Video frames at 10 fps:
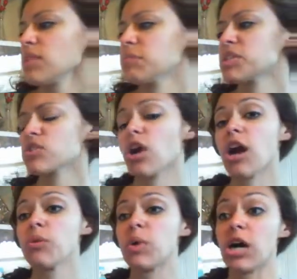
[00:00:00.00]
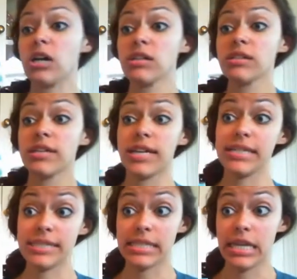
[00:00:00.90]
Mr. Hartwell
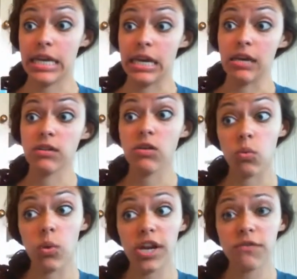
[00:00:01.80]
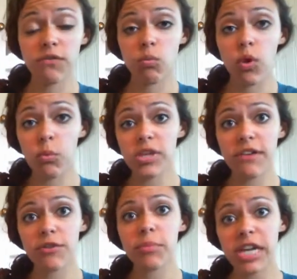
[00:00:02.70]
is saying, what will
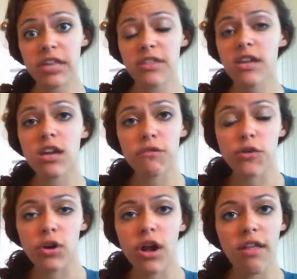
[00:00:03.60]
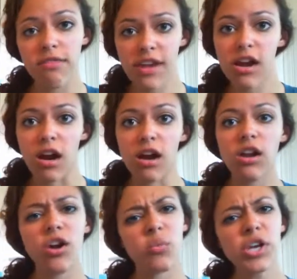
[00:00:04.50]
everybody think if you're not
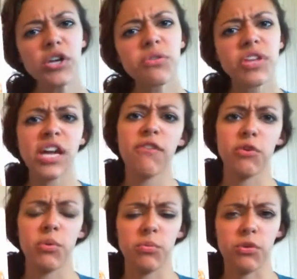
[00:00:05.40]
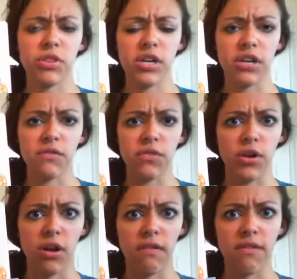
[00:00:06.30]
there? What do you think everyone will think if
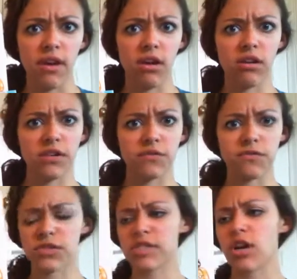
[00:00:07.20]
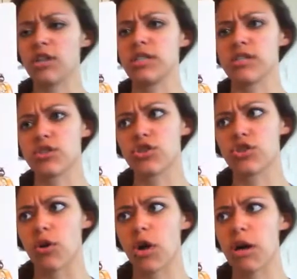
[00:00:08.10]
they're not there, if Sarah doesn't
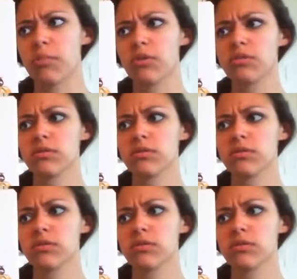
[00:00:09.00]
show up?